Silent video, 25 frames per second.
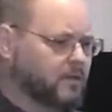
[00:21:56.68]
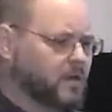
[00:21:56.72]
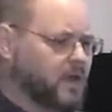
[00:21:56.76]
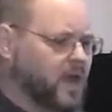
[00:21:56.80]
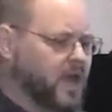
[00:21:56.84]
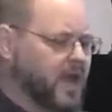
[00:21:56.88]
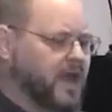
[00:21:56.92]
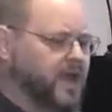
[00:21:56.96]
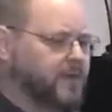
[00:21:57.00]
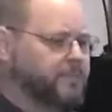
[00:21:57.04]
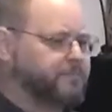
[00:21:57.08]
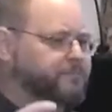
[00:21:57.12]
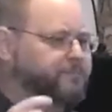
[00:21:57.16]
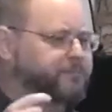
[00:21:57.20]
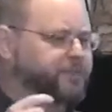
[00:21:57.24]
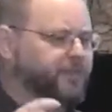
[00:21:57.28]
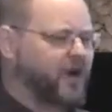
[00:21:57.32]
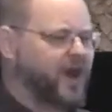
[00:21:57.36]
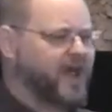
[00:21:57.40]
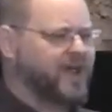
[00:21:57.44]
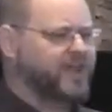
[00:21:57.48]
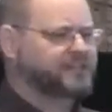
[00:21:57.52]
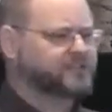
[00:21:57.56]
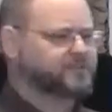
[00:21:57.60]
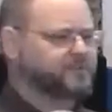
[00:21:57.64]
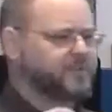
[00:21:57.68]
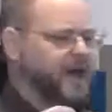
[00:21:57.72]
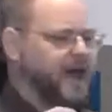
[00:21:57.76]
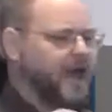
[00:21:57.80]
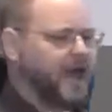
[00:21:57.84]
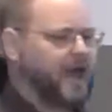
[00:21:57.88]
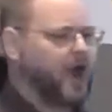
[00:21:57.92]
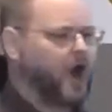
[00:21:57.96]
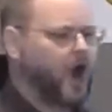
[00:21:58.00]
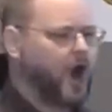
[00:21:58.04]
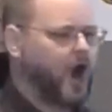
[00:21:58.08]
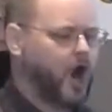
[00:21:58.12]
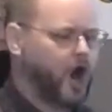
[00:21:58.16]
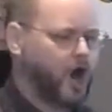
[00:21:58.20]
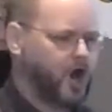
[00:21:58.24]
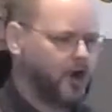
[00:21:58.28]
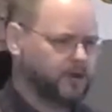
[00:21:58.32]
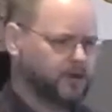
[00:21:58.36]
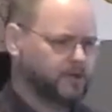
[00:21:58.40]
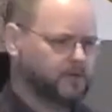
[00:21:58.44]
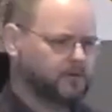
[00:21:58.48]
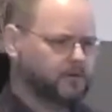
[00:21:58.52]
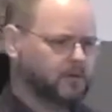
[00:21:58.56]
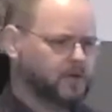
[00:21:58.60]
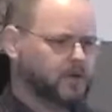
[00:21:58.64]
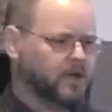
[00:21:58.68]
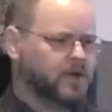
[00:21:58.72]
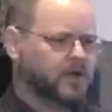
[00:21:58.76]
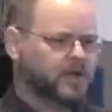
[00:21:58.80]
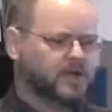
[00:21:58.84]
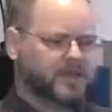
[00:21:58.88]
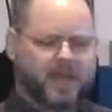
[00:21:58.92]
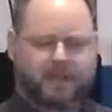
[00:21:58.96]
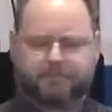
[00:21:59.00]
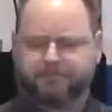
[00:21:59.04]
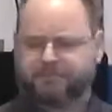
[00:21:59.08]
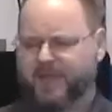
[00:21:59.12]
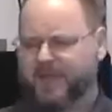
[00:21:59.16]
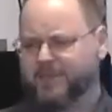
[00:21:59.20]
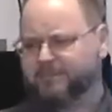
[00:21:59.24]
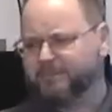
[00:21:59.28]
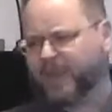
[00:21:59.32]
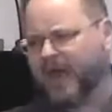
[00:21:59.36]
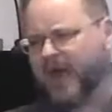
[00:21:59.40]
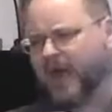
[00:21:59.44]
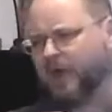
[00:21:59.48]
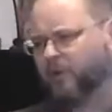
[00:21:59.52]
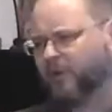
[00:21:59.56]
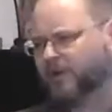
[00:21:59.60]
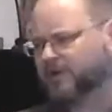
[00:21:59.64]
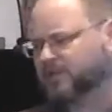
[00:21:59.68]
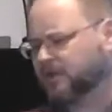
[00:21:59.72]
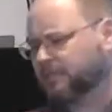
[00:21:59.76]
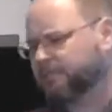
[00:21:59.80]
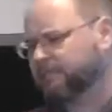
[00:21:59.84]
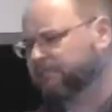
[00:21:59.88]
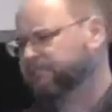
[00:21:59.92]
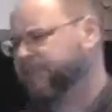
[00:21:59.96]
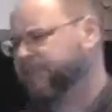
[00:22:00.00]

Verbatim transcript: And it breaks my heart that people I went to